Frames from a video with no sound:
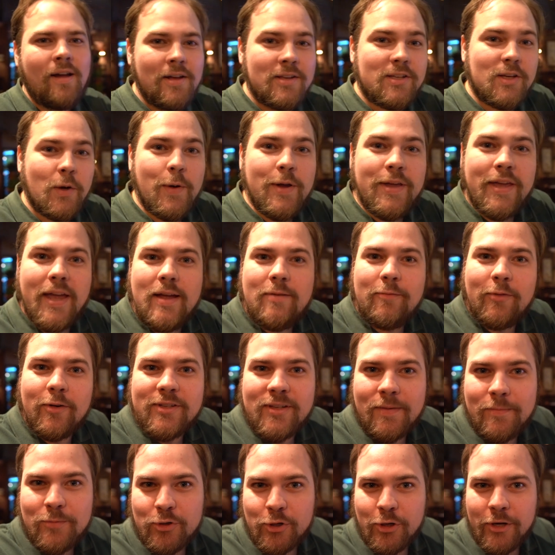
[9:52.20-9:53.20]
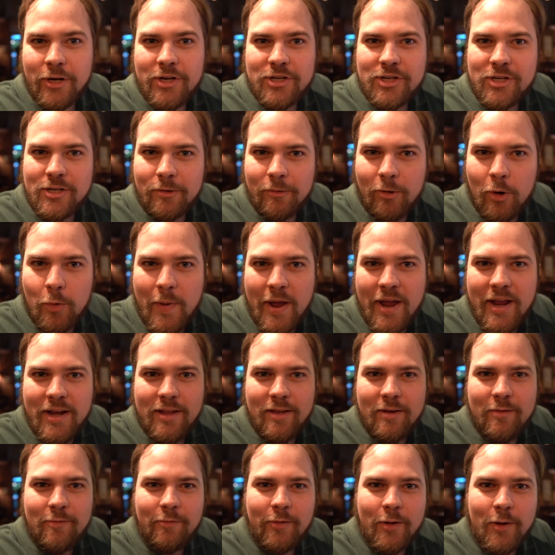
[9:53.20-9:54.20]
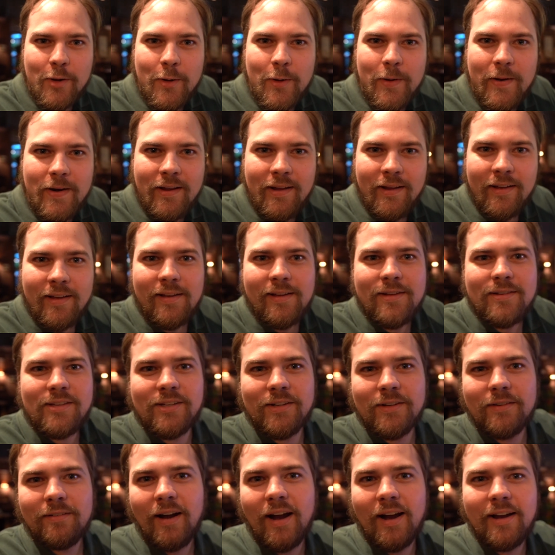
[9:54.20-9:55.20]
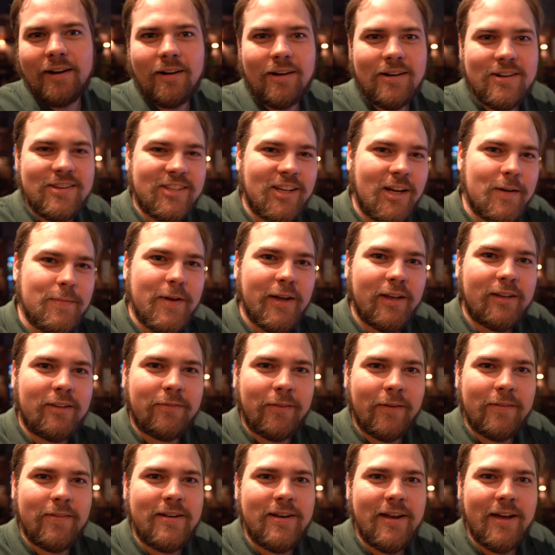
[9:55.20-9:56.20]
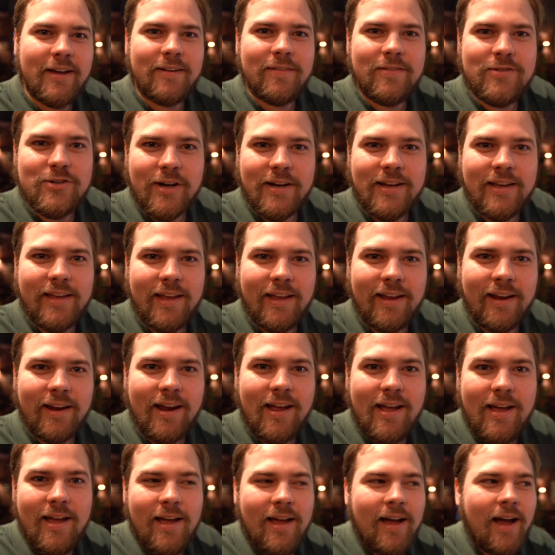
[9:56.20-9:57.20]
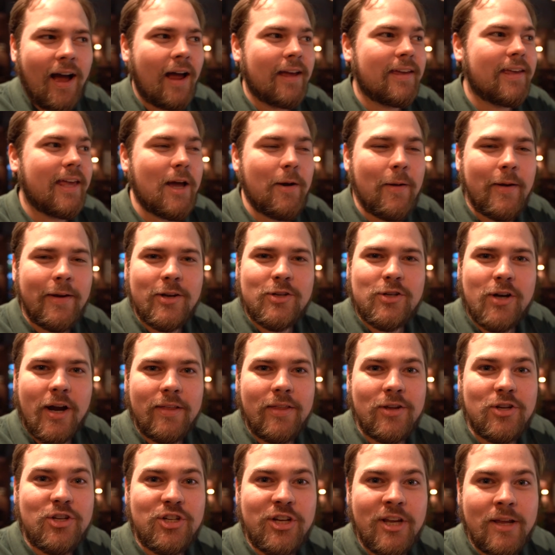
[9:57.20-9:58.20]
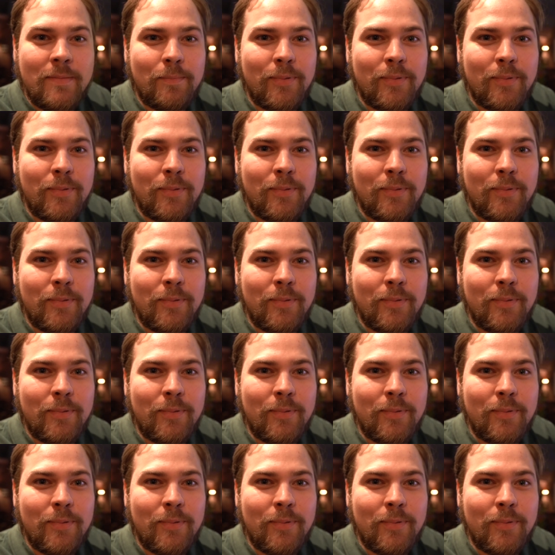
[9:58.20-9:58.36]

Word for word: So we came for some traditional Romanian food to line our stomachs for the night of drinking. I can't wait to try the sheep